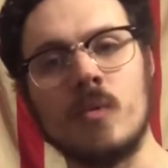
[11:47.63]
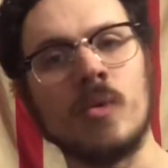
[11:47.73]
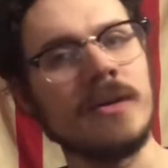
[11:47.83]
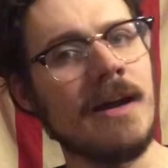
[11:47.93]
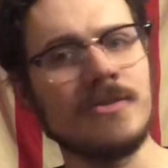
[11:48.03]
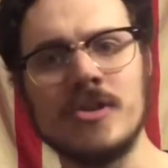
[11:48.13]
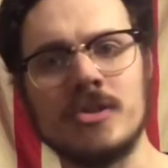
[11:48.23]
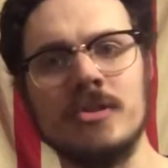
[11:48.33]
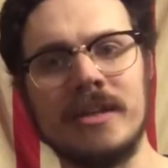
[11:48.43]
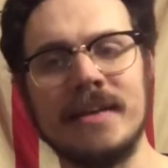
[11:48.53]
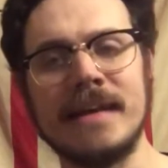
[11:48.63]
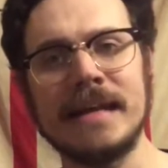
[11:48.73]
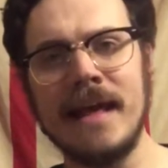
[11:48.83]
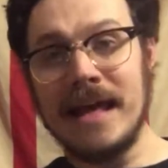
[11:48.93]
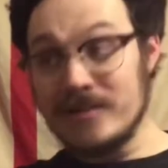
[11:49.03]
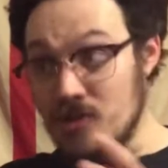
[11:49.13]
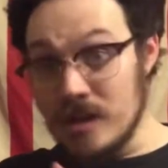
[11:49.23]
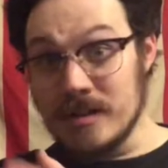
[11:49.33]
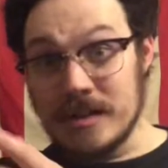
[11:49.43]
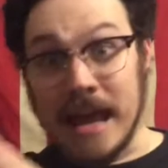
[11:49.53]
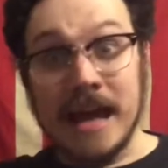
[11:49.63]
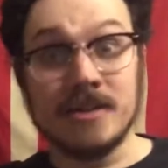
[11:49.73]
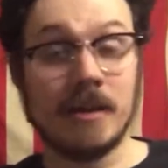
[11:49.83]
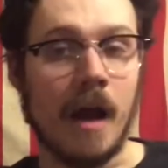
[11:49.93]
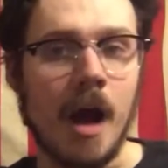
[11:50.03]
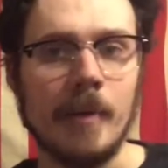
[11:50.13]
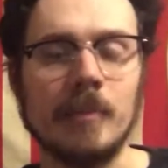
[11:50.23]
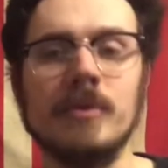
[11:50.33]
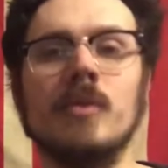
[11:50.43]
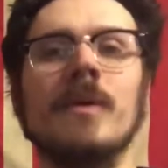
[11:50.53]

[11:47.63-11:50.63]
we're not just looking at it just as a comic book.